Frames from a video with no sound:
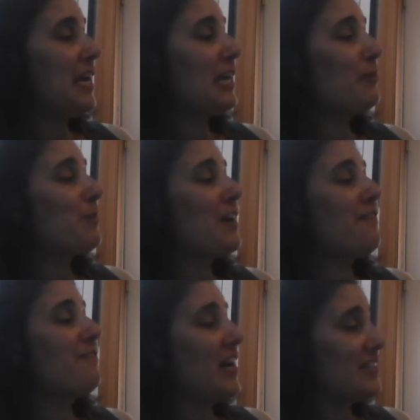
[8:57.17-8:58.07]
It would be
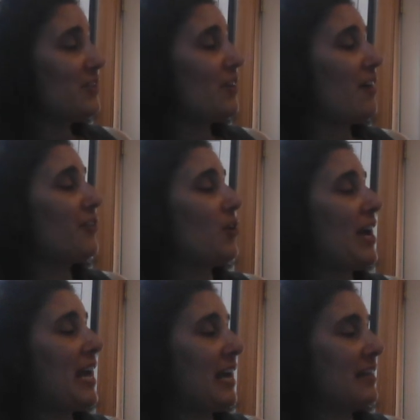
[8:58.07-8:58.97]
a fossil of your
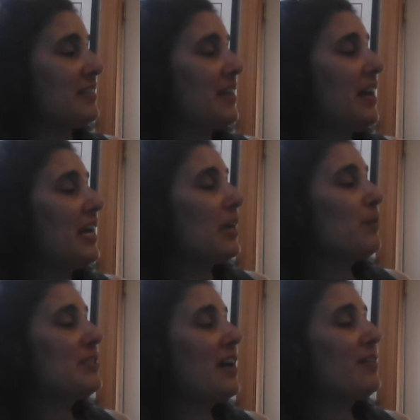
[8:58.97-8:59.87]
hand. It
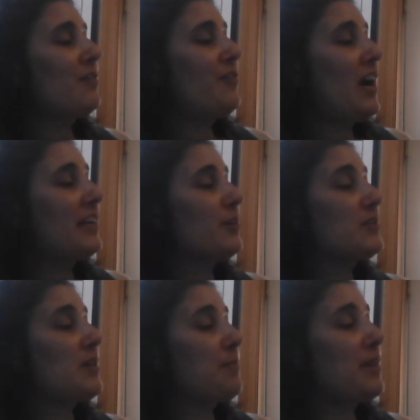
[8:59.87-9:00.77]
would tell the finder
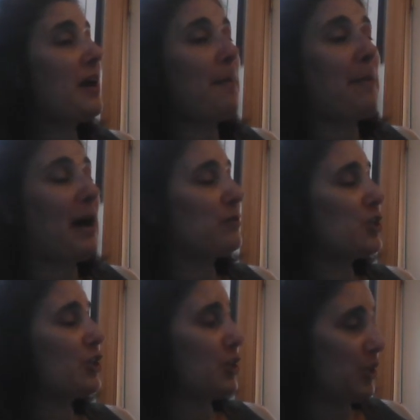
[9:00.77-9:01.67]
something
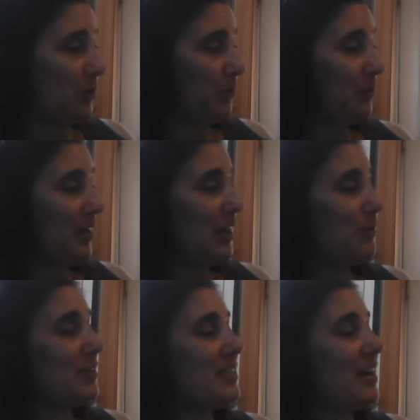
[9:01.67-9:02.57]
about you.
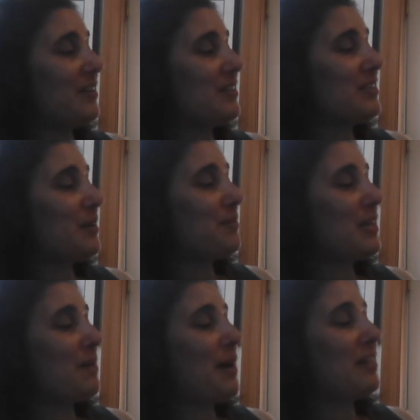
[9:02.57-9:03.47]
It would tell
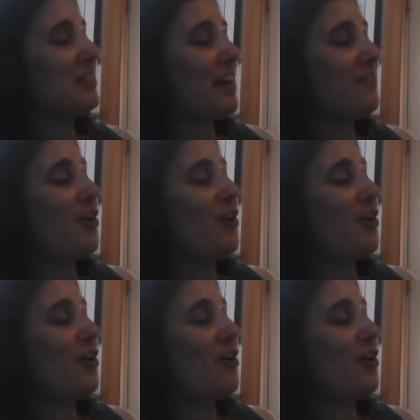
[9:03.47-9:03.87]
something about life